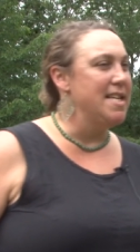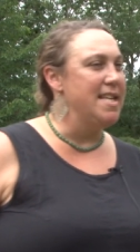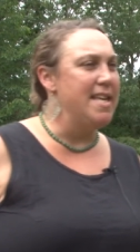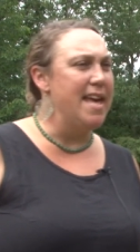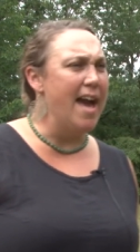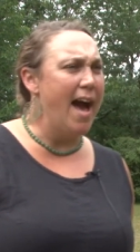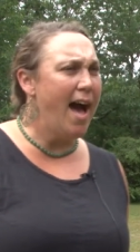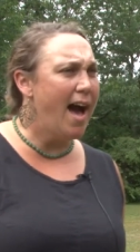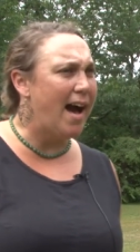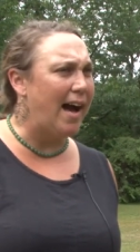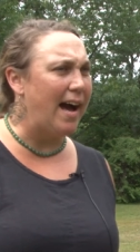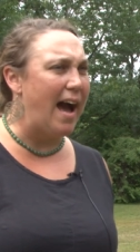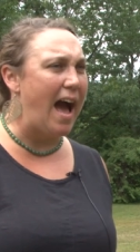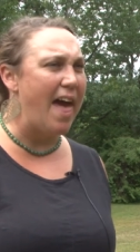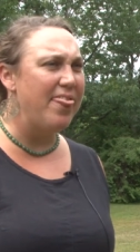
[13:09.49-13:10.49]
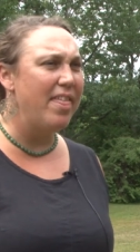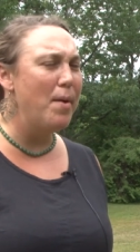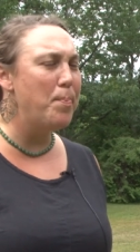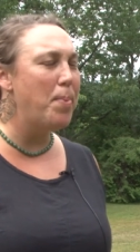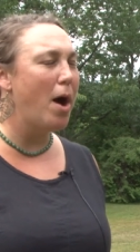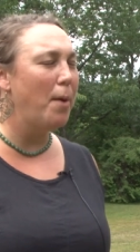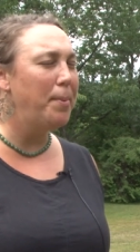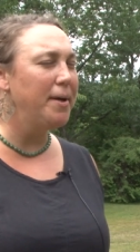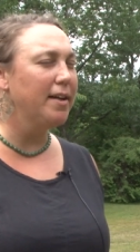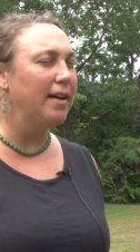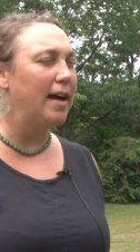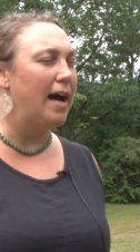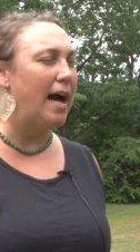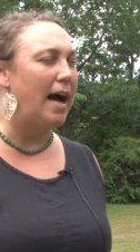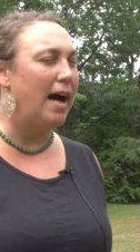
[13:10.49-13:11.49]
Yeah, the public
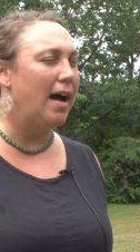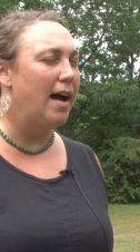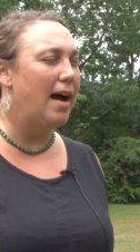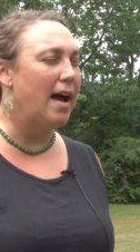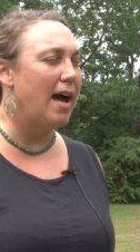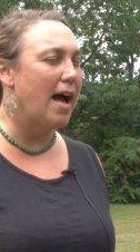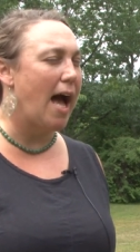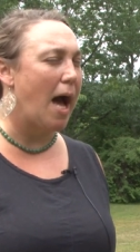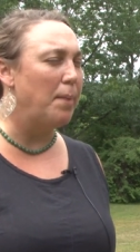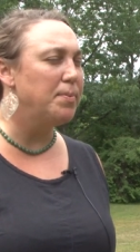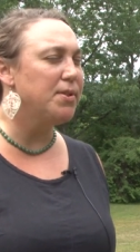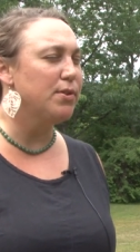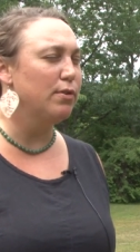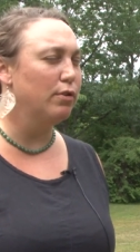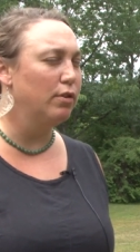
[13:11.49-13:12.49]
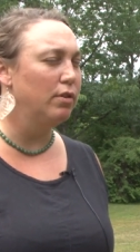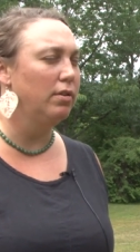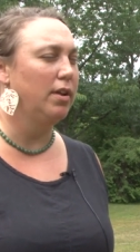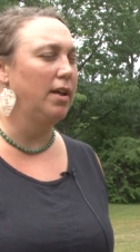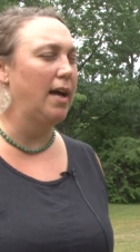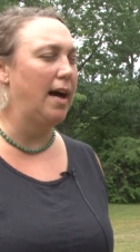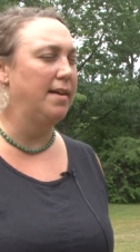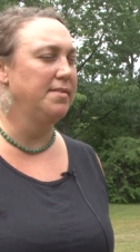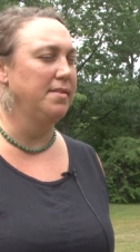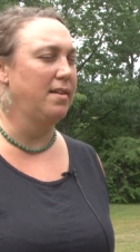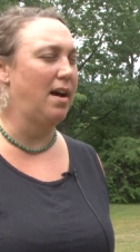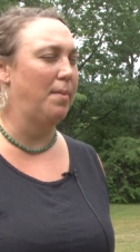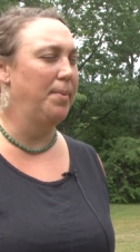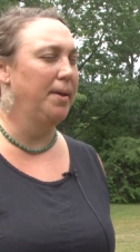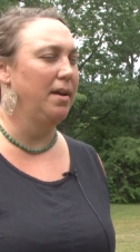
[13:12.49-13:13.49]
absolutely has an
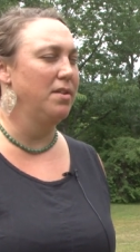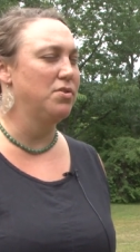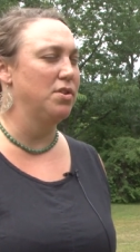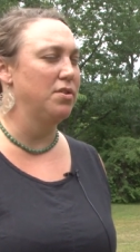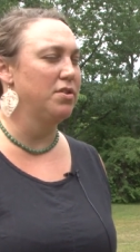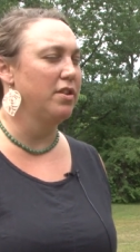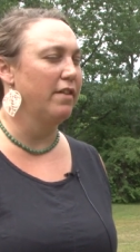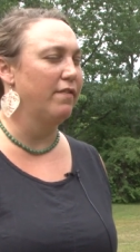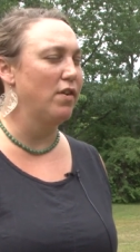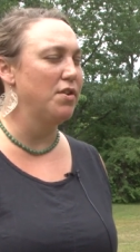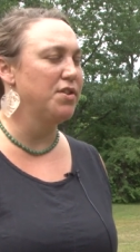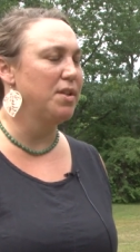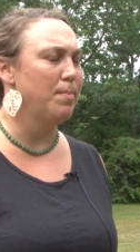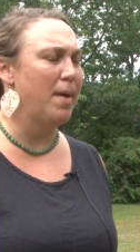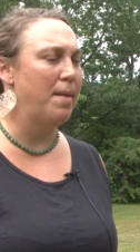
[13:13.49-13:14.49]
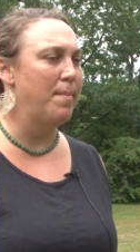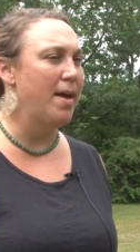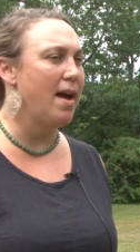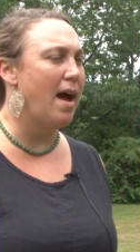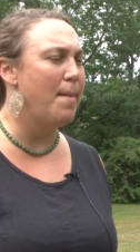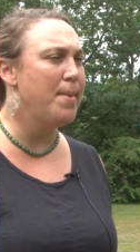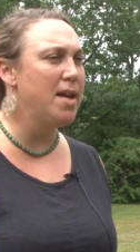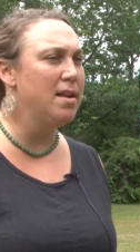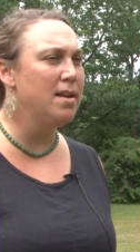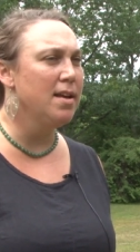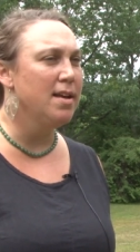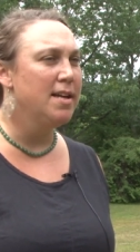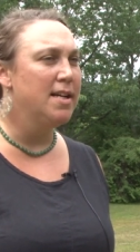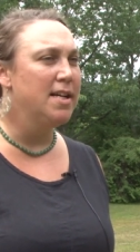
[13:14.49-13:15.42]
obligation to the First Amendment. I mean.